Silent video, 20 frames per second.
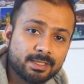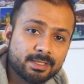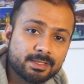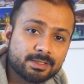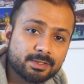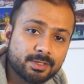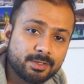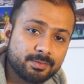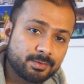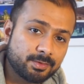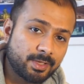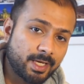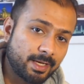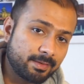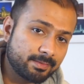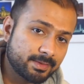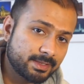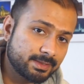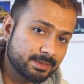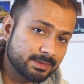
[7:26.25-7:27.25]
So if you
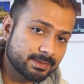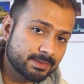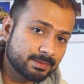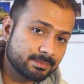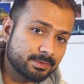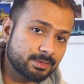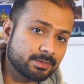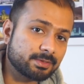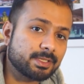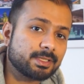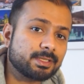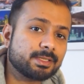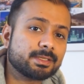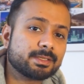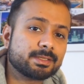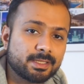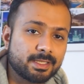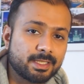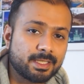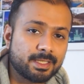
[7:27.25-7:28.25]
have these receipts, you can
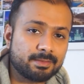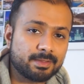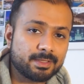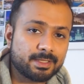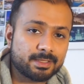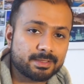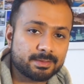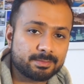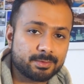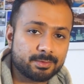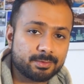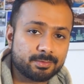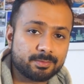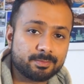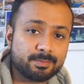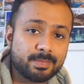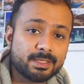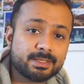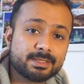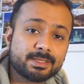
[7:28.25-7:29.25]
give it as a proof,
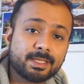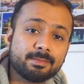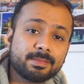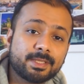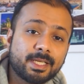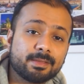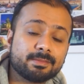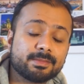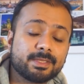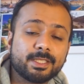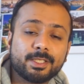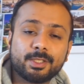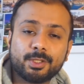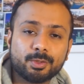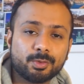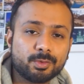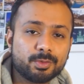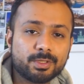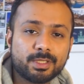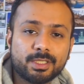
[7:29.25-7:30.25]
but sometimes they
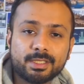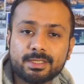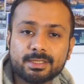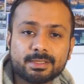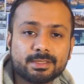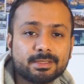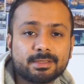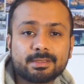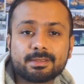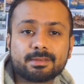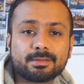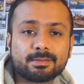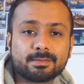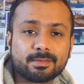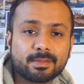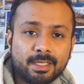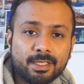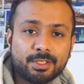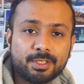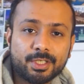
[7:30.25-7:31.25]
don't, they just
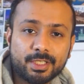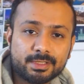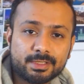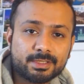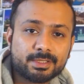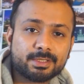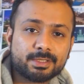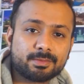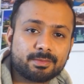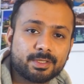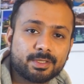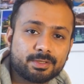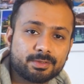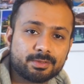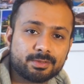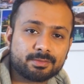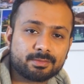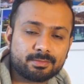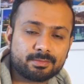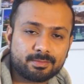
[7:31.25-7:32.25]
trust what
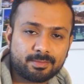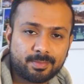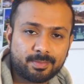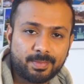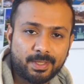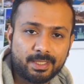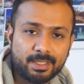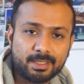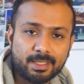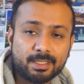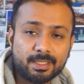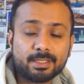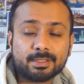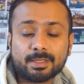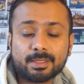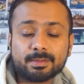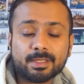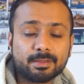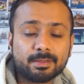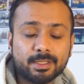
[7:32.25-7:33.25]
you paid. And
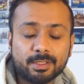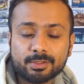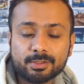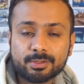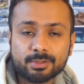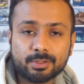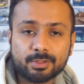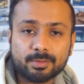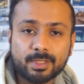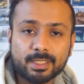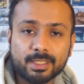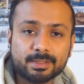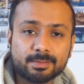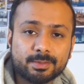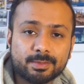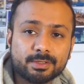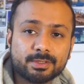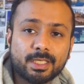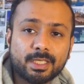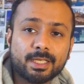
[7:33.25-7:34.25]
sometimes they also know, like
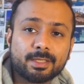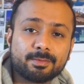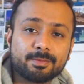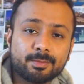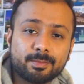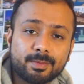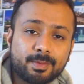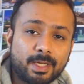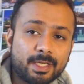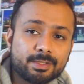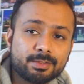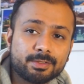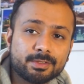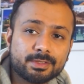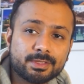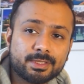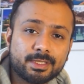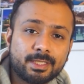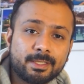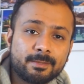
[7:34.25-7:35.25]
suppose like in my
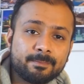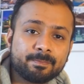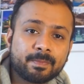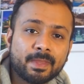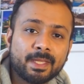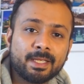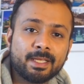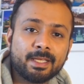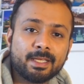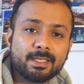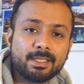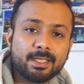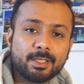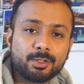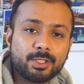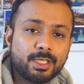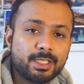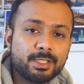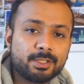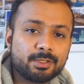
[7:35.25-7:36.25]
university, they
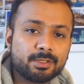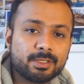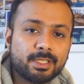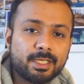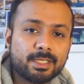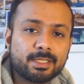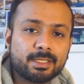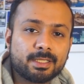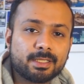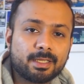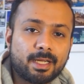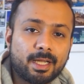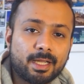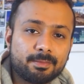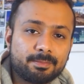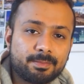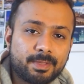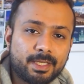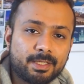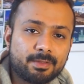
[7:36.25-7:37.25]
already know that I
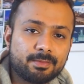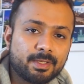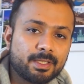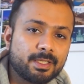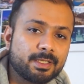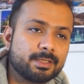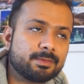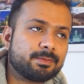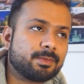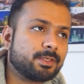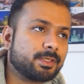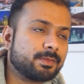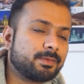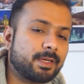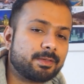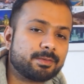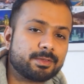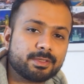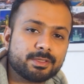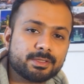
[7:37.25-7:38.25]
have paid
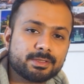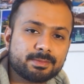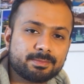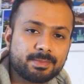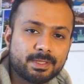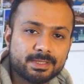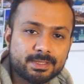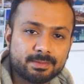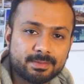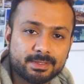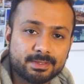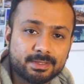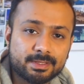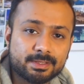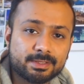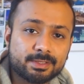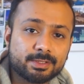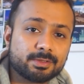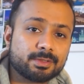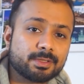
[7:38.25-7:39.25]
145 euros per semester,
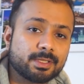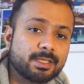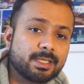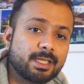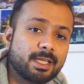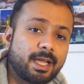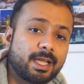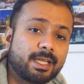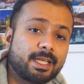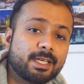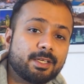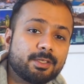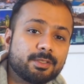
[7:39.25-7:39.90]
so you